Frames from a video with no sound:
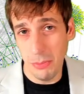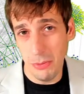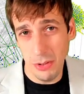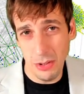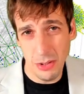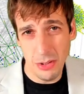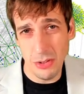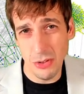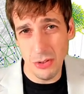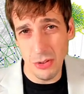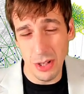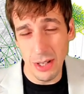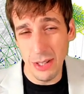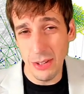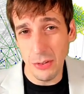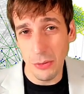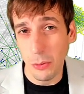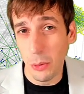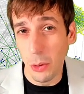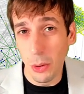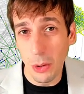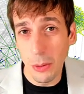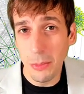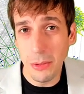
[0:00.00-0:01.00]

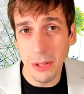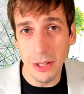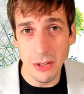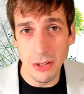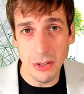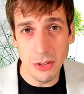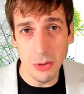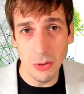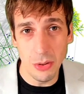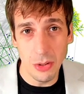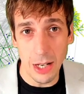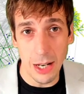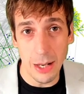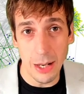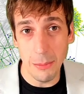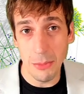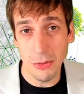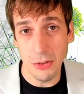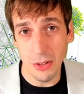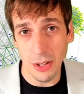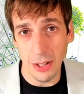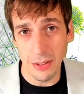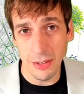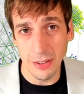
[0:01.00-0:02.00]
transformed into an
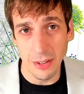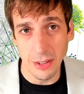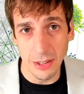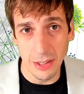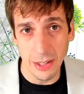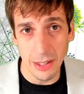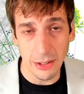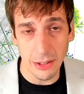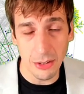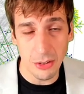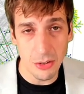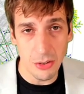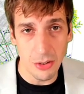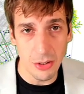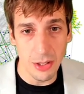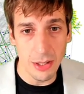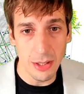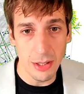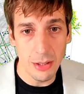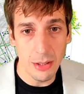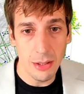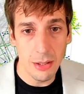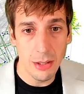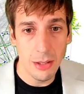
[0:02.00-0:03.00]
abstract syntax tree.
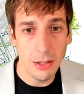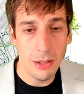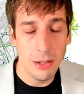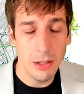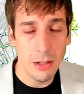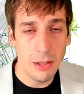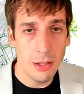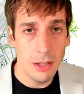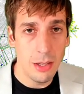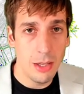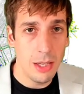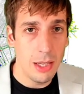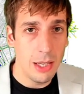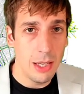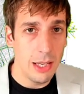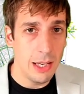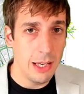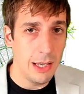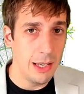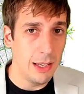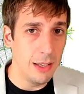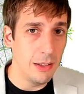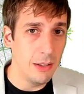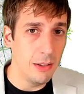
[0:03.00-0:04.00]

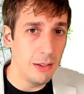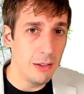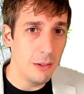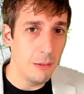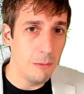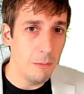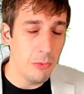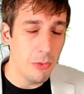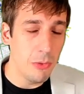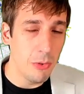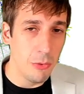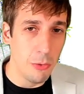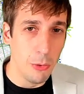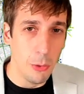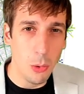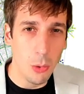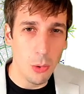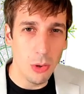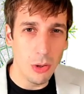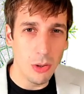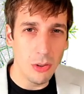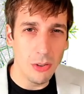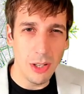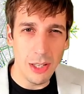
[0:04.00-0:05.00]
And
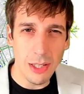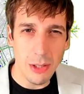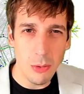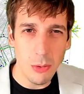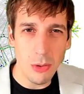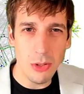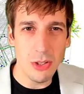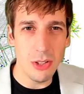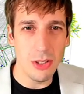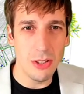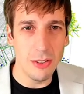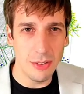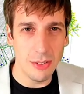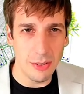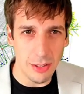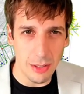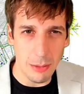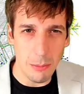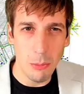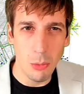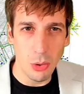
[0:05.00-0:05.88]
for languages, like more